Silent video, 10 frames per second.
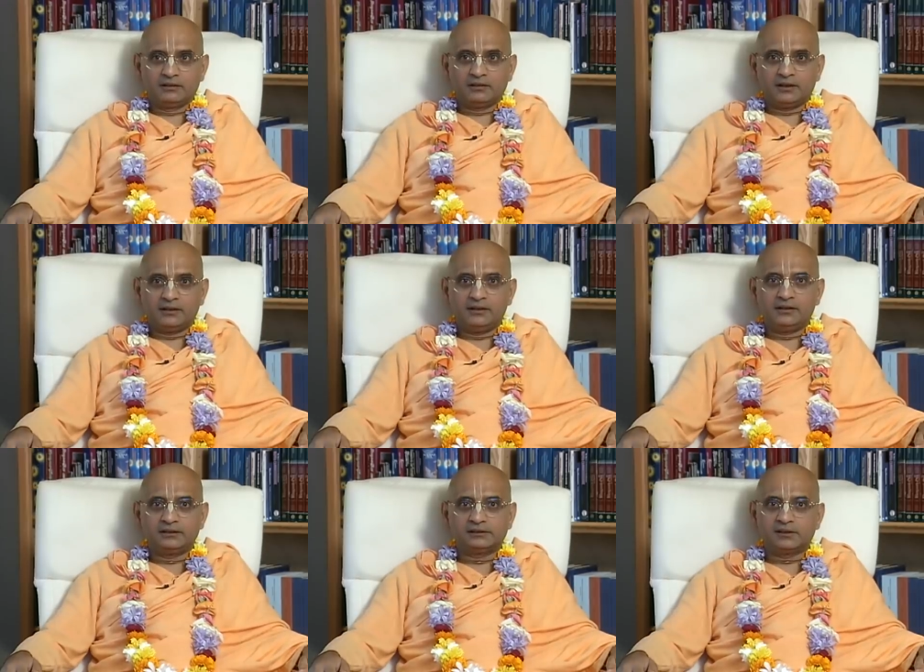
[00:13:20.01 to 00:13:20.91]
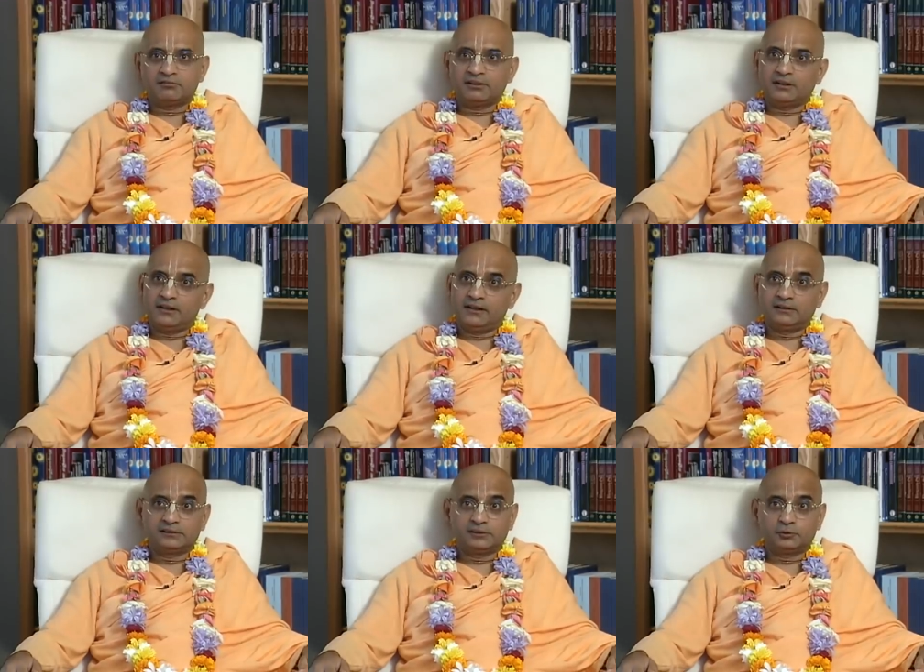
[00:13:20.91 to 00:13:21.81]
that he is giving the
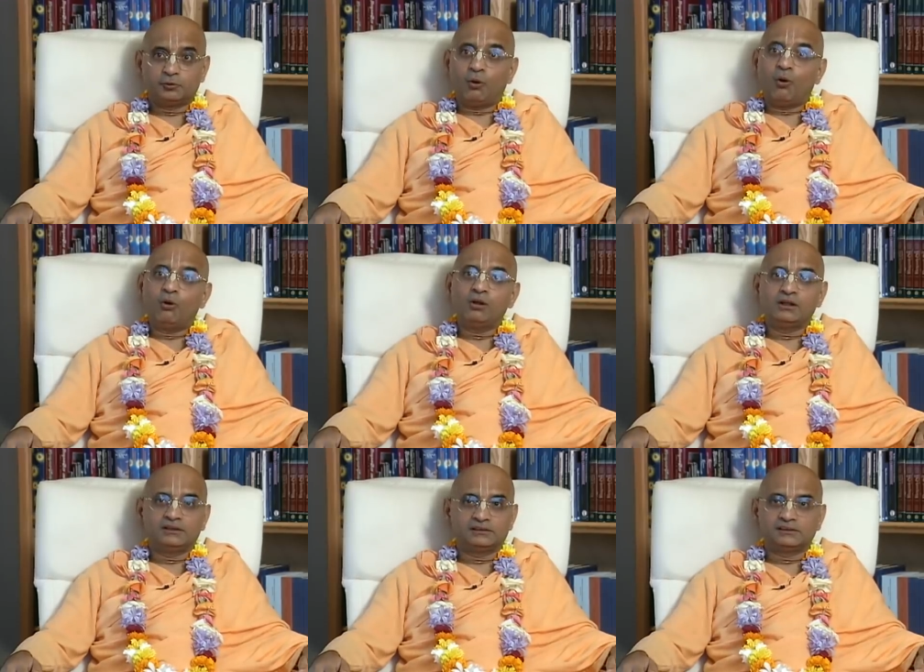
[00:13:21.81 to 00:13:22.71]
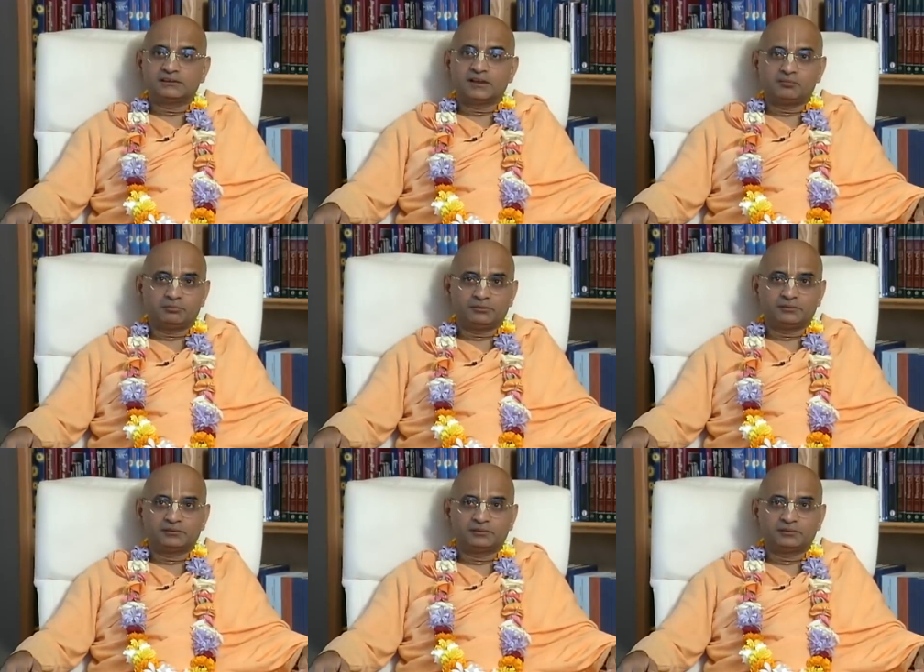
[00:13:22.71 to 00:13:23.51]
legacy to all his disciples,